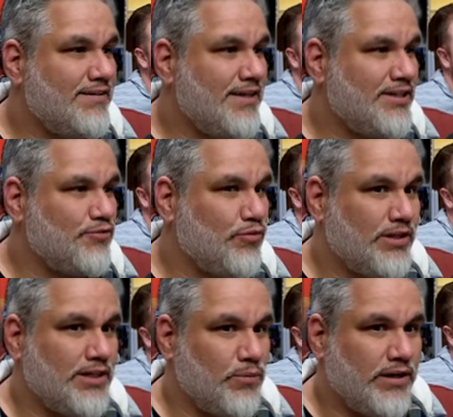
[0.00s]
is
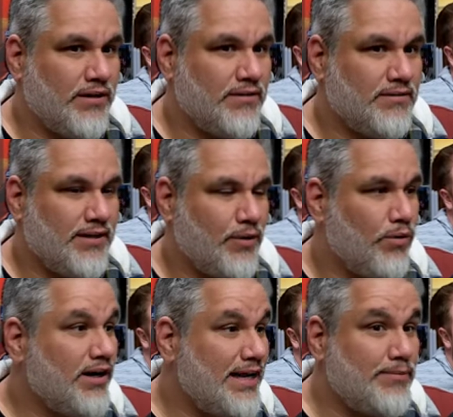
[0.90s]
really weird. Like, we're
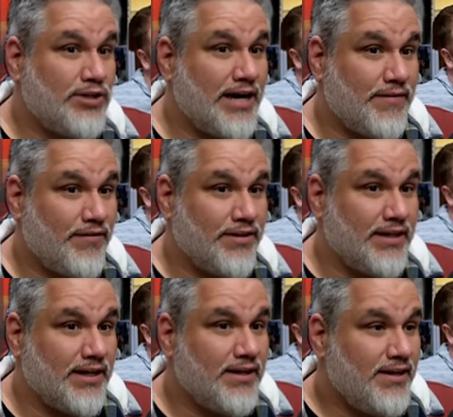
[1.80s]
going to keep track of
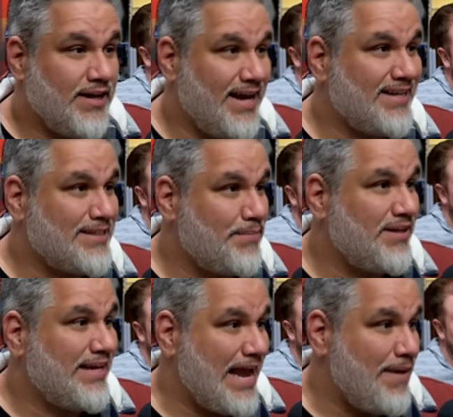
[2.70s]
everything except the
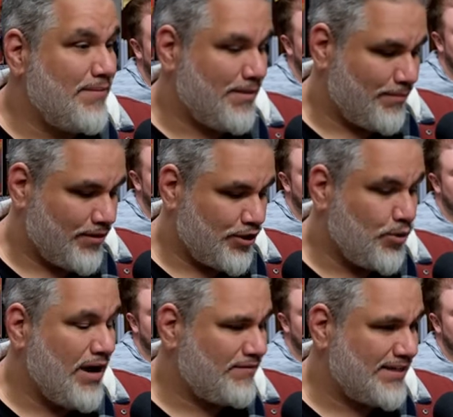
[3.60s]
game number. You
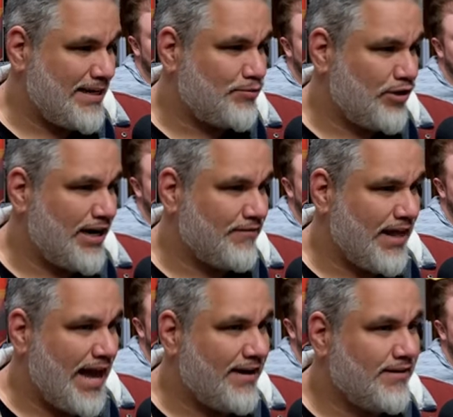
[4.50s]
have to keep track of
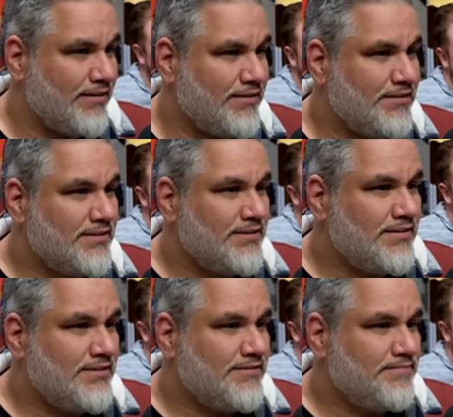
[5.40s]
that. Yeah,
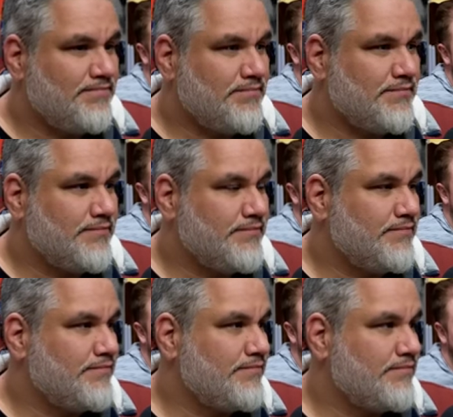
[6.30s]
funny enough, in real
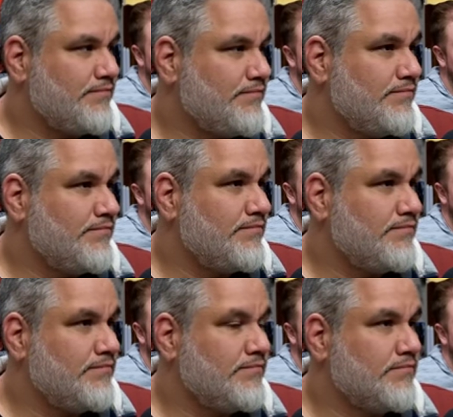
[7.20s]
life, even if you use, like, the
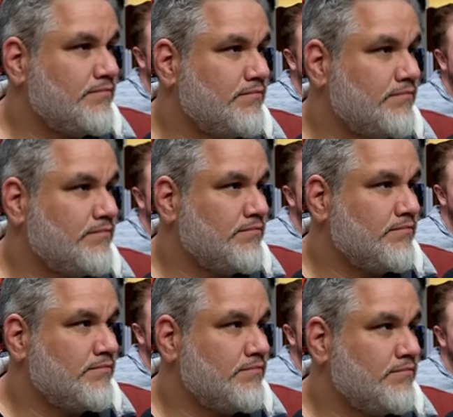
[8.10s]
app, like,
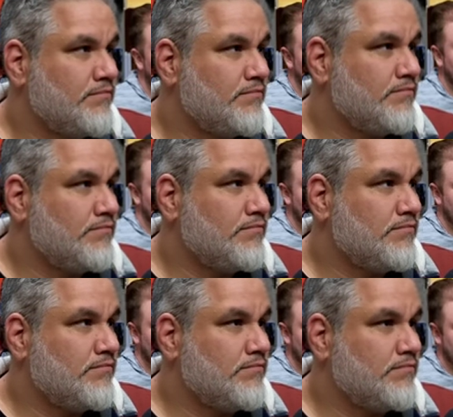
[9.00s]
the app, like, you
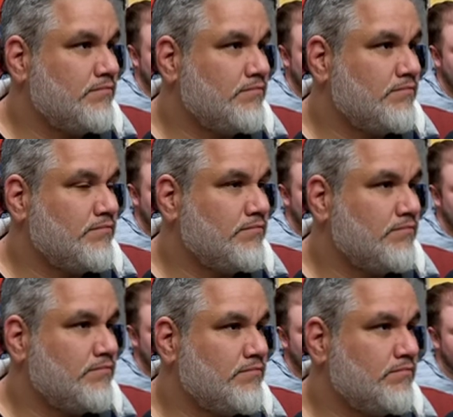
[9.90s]
hit, like, the game ended,
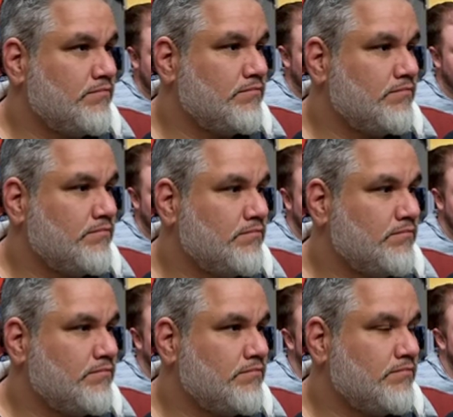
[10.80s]
restart, or
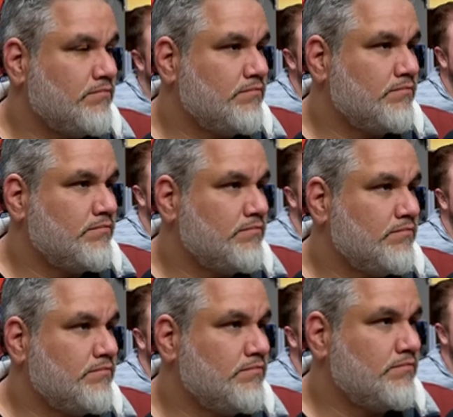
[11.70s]
whatever. So it's
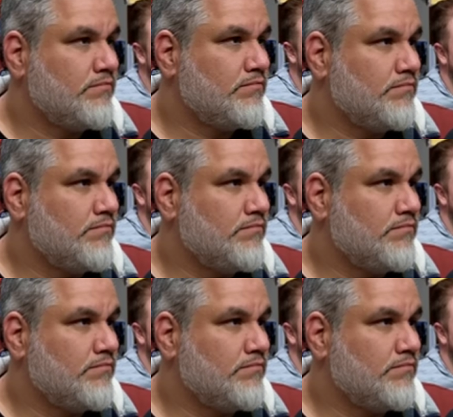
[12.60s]
actually still